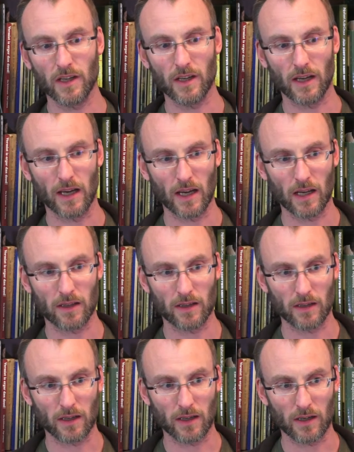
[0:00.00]

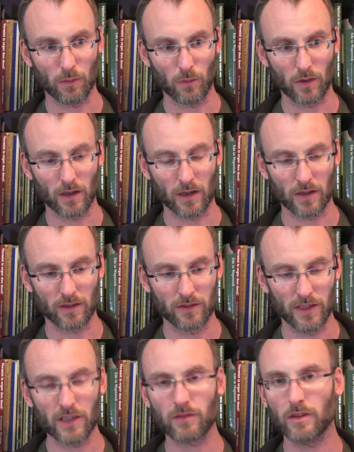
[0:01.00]
And
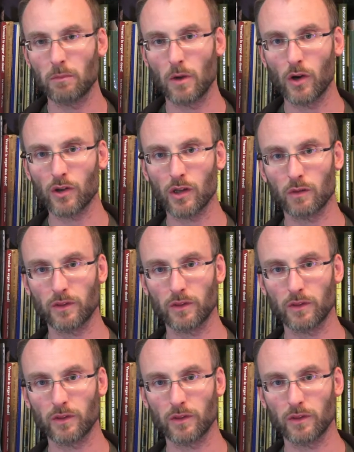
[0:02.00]
these emotional